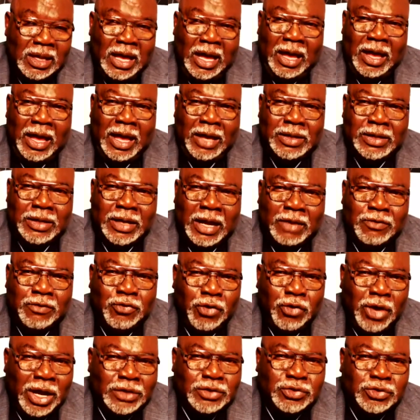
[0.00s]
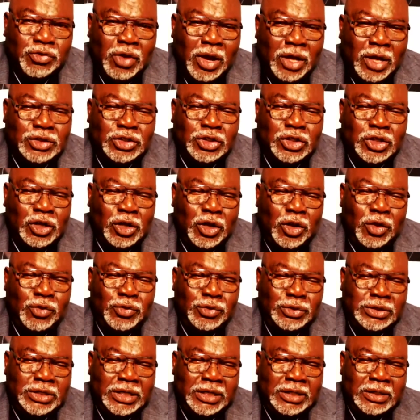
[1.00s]
and restaurants
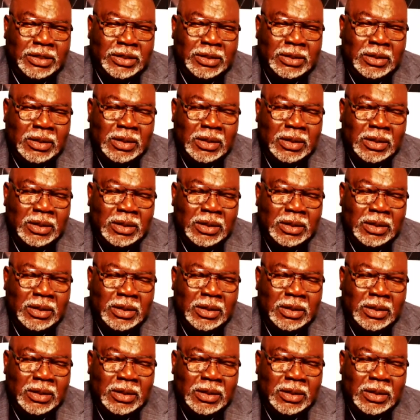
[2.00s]
closing,